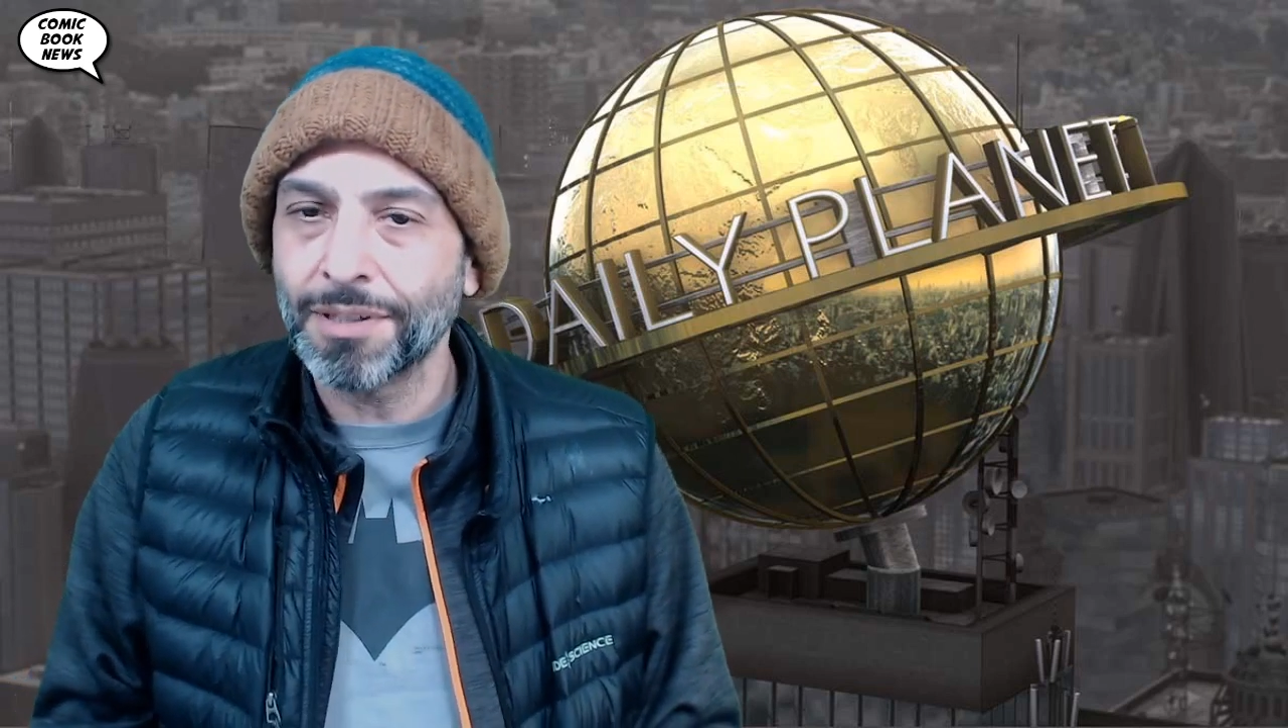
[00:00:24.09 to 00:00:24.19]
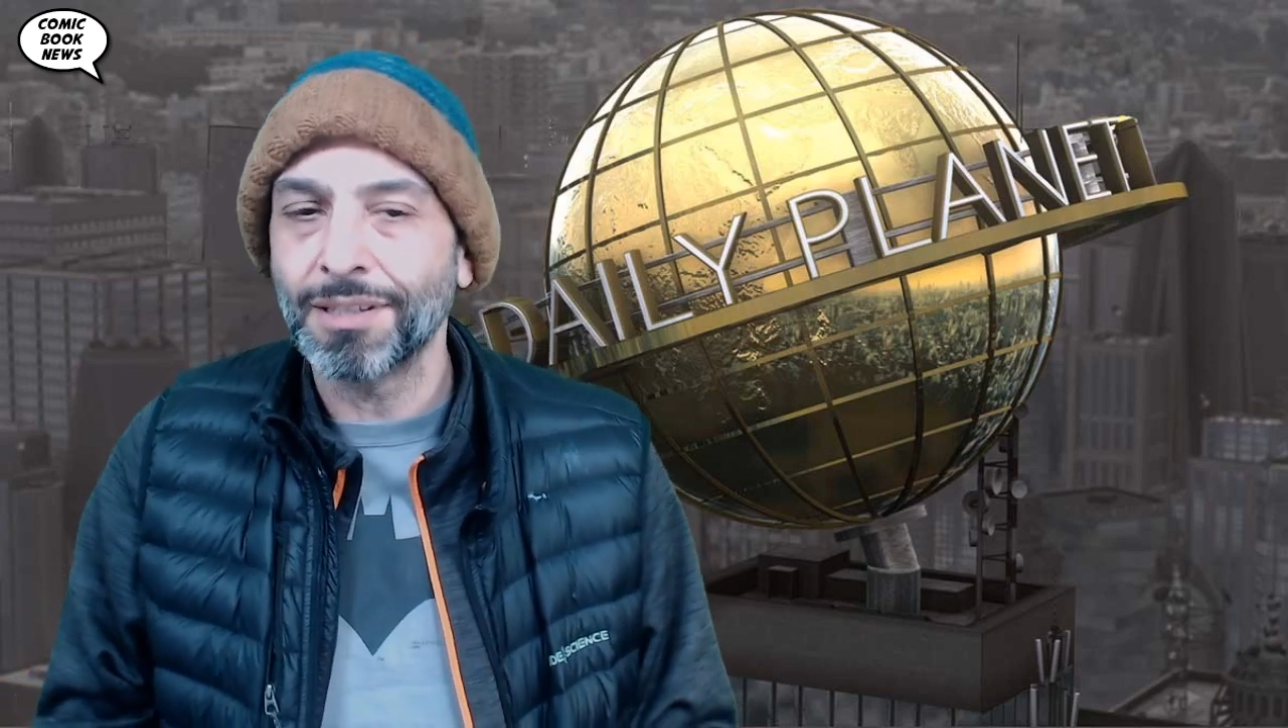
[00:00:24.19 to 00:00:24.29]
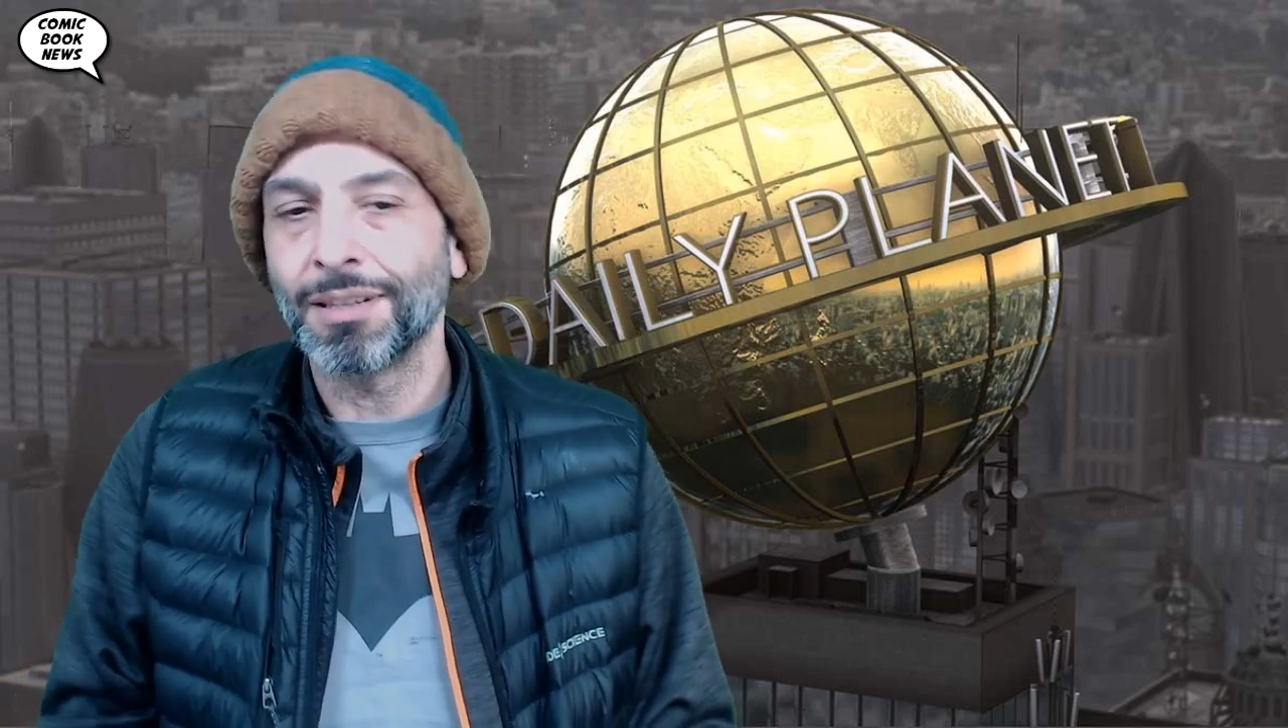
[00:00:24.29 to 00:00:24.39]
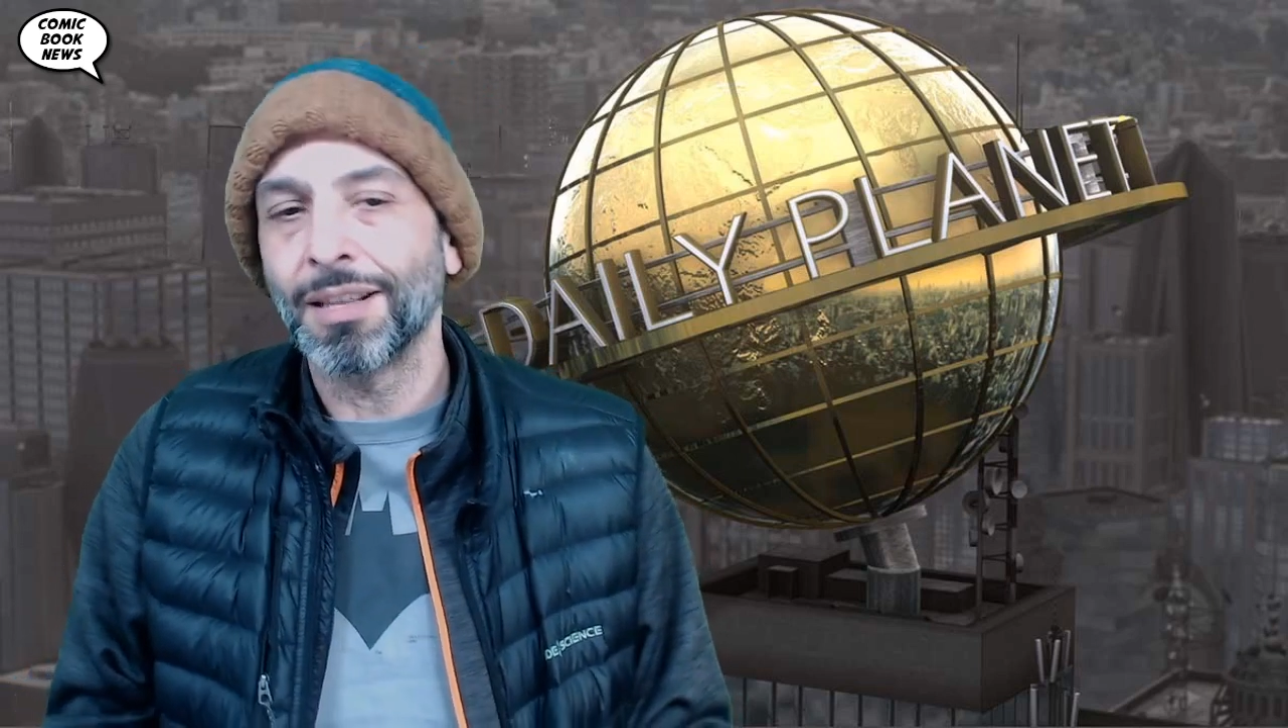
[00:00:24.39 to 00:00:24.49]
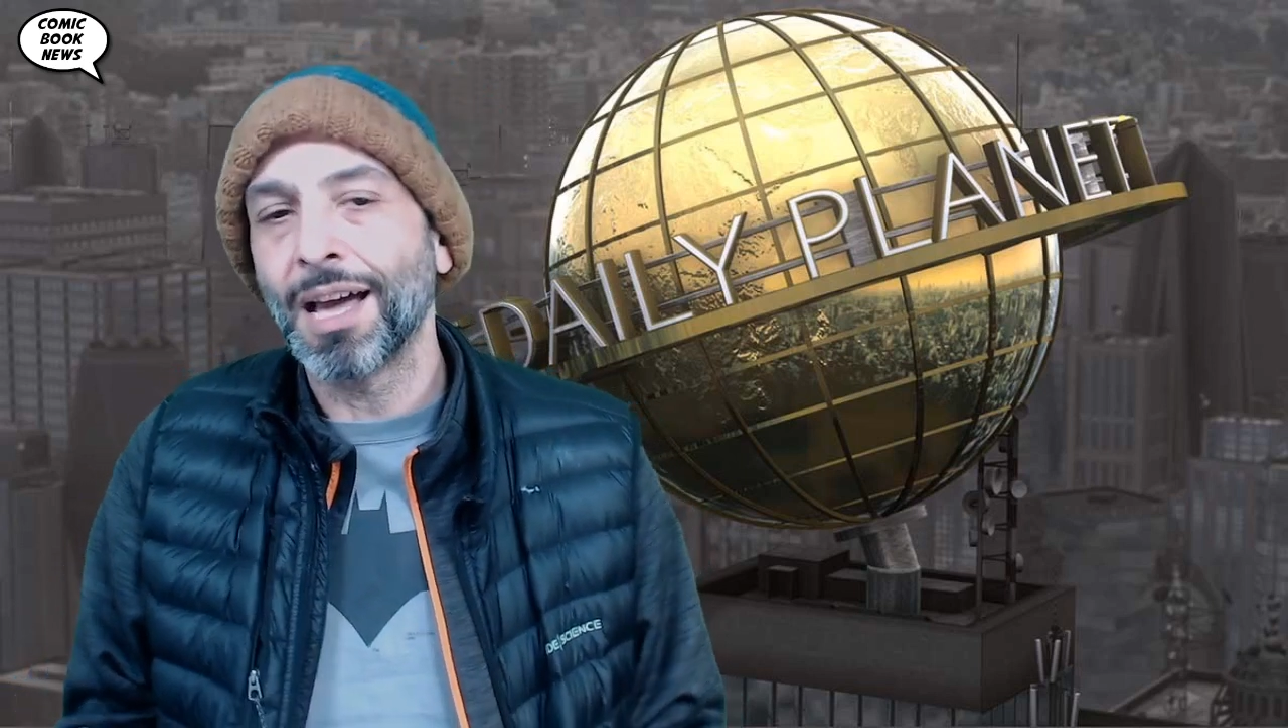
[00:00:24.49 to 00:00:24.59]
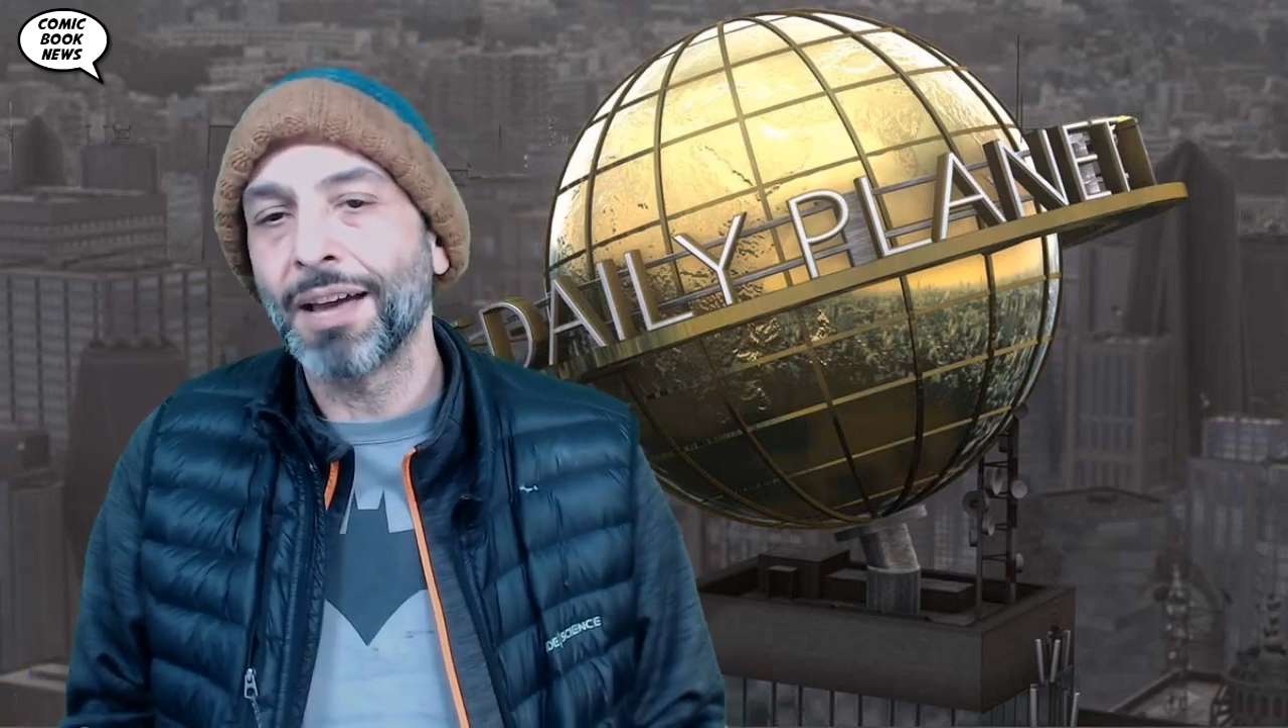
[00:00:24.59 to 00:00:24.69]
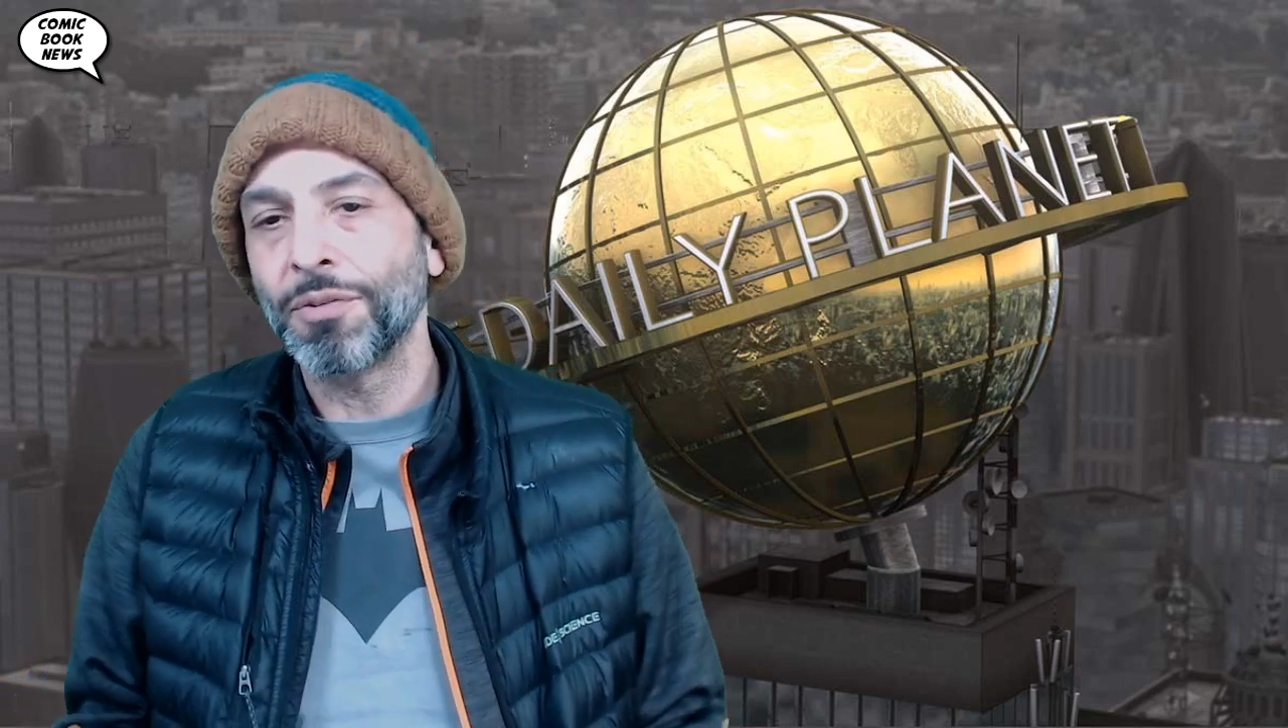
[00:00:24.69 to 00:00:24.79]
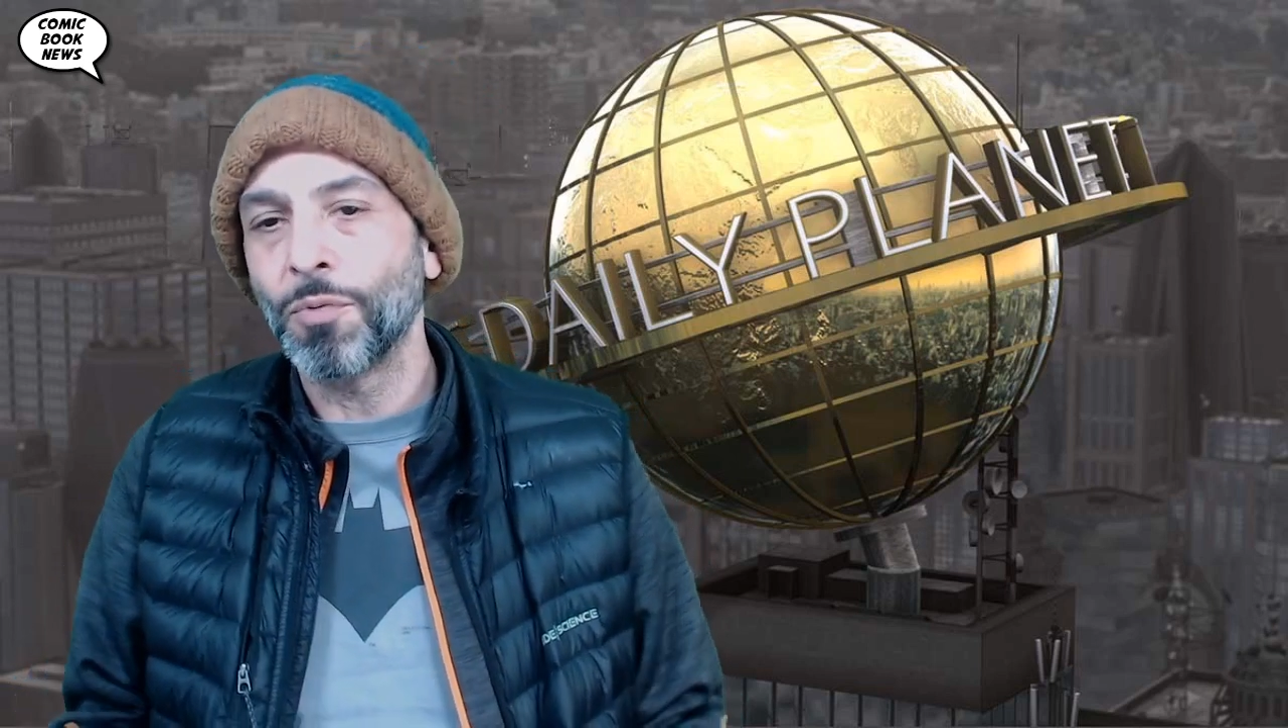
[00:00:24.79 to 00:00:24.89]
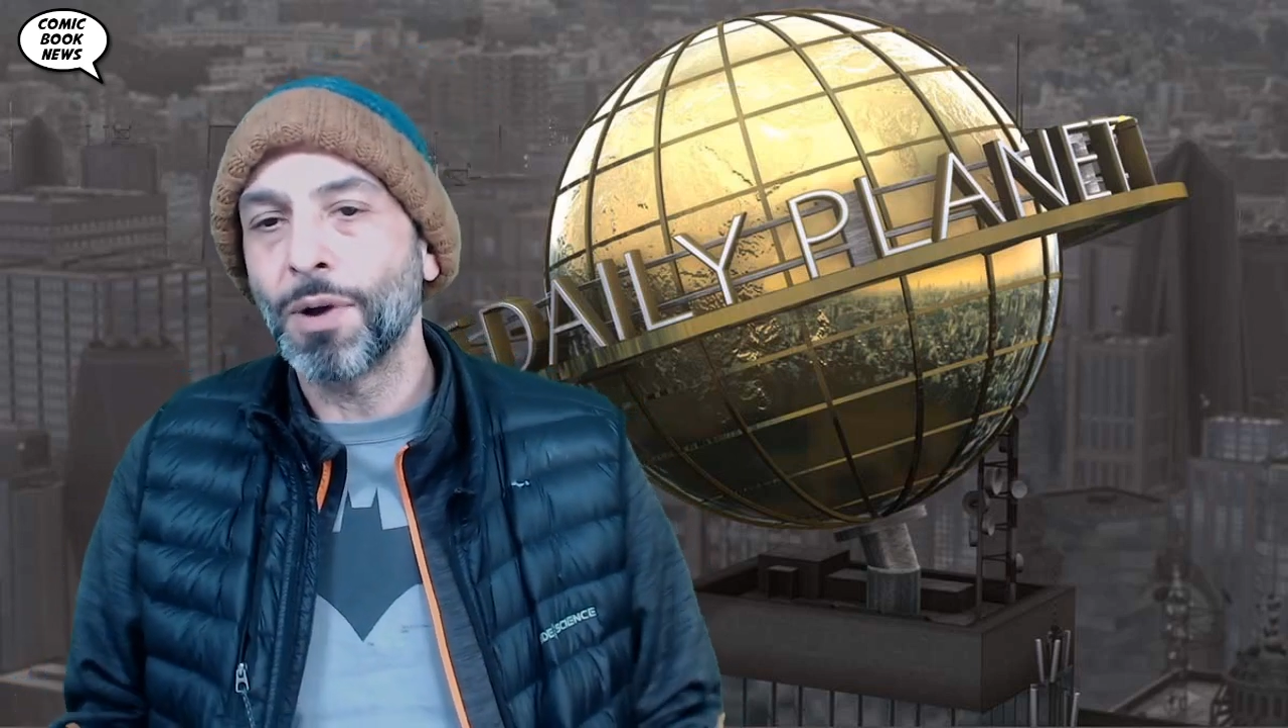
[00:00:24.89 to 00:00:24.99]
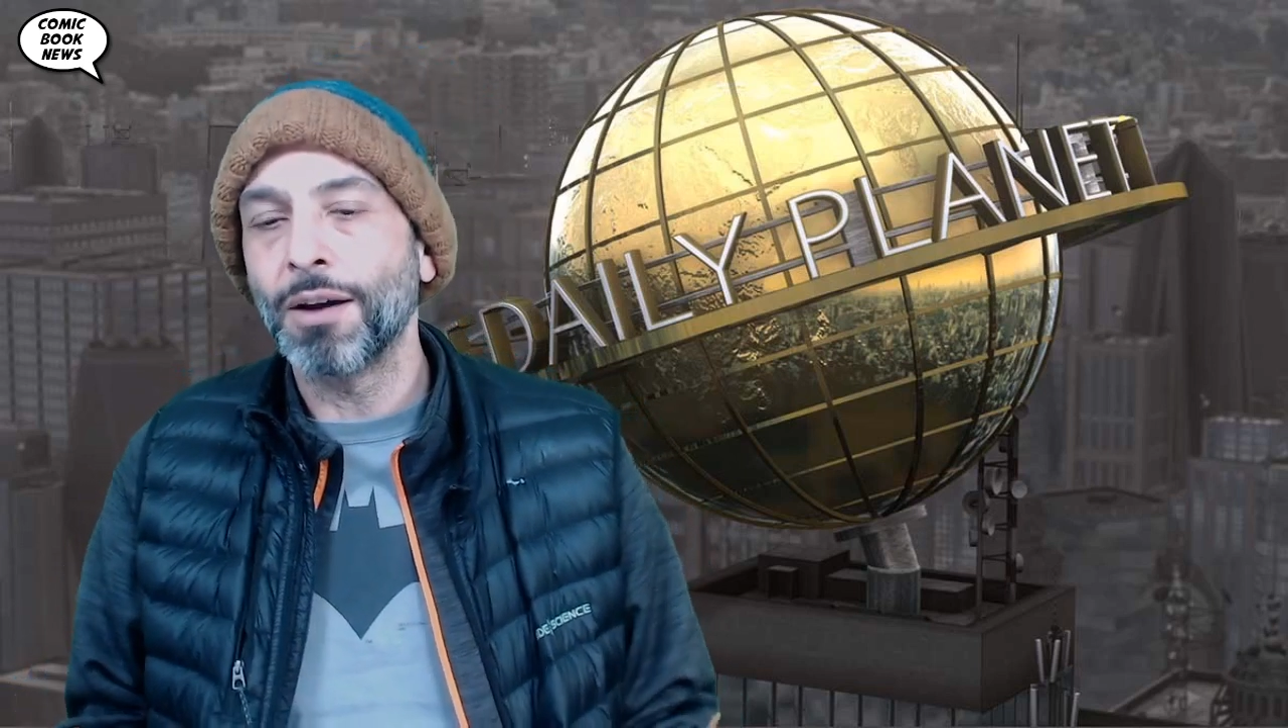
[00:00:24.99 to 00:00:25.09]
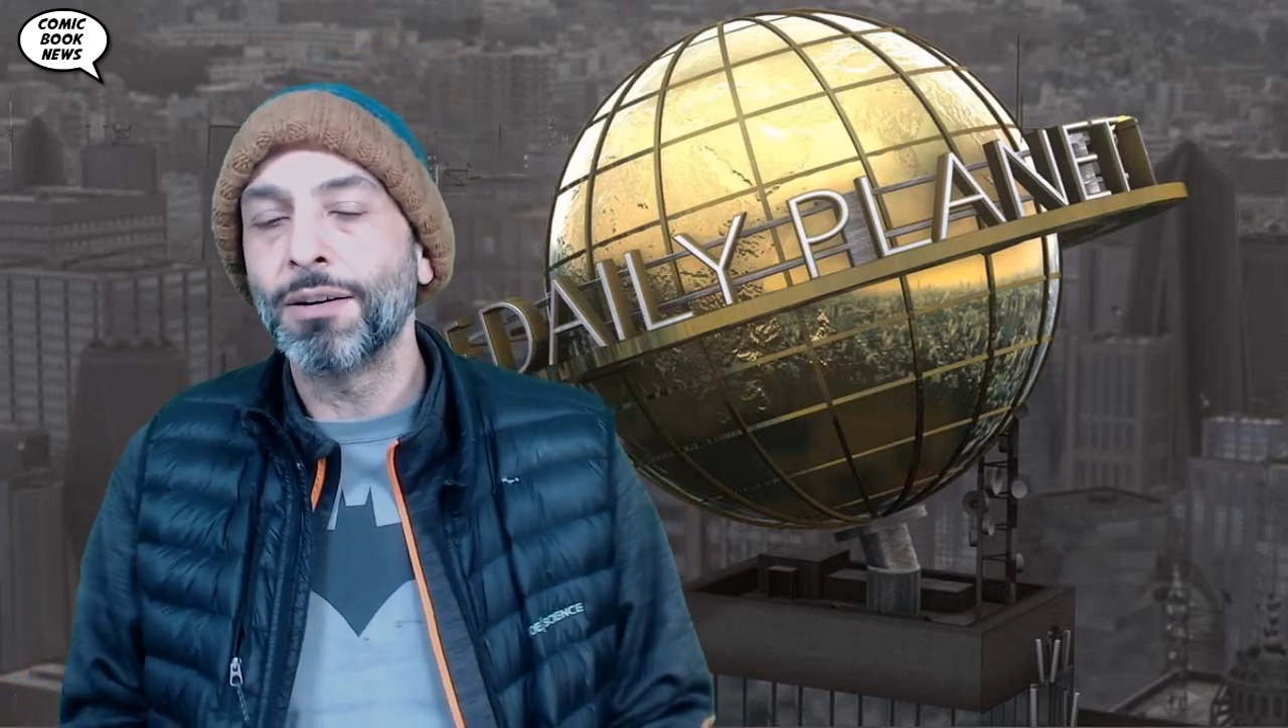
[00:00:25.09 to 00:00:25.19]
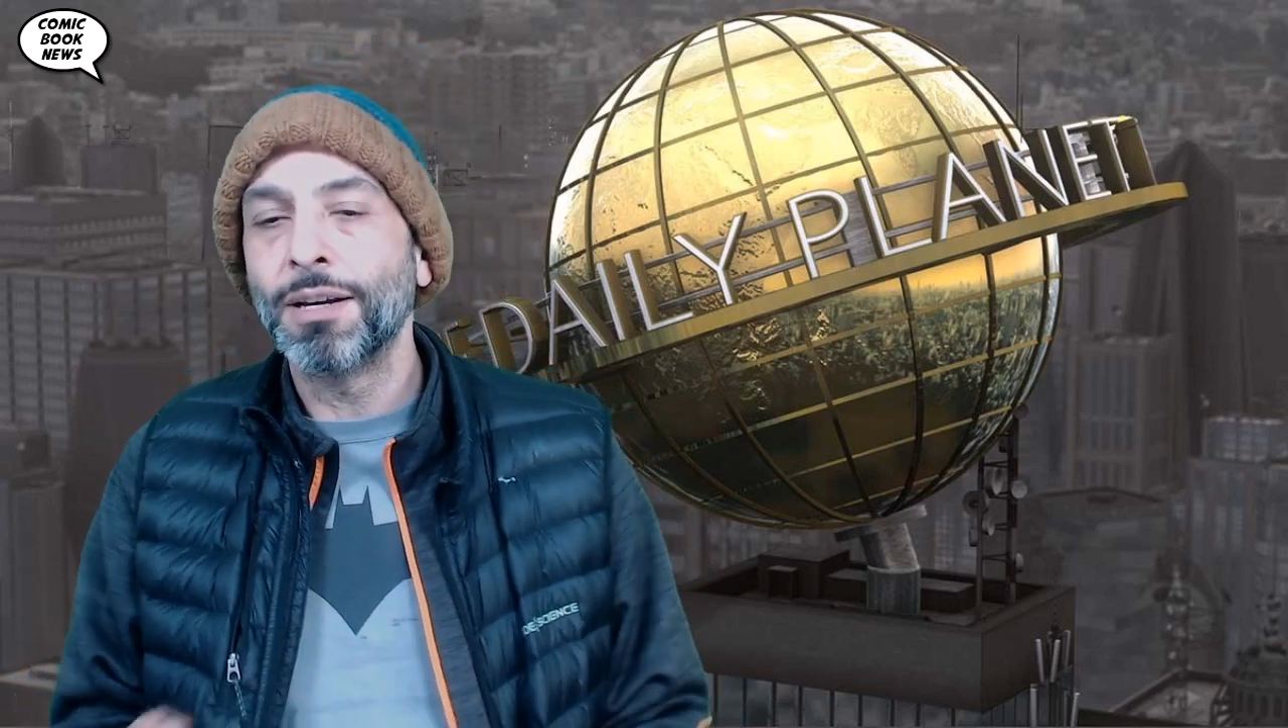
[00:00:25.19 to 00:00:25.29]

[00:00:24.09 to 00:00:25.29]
is alive and well.